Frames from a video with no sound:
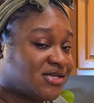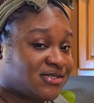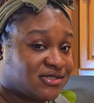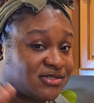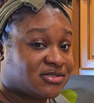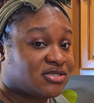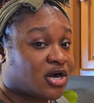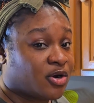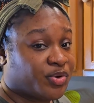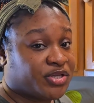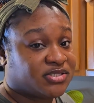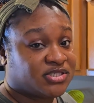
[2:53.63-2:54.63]
is
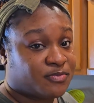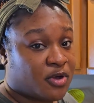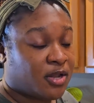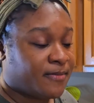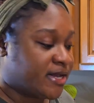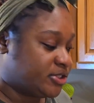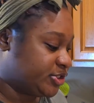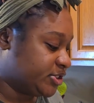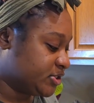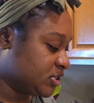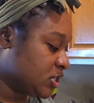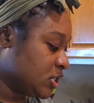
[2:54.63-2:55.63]
start with small
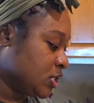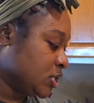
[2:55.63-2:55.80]
batches.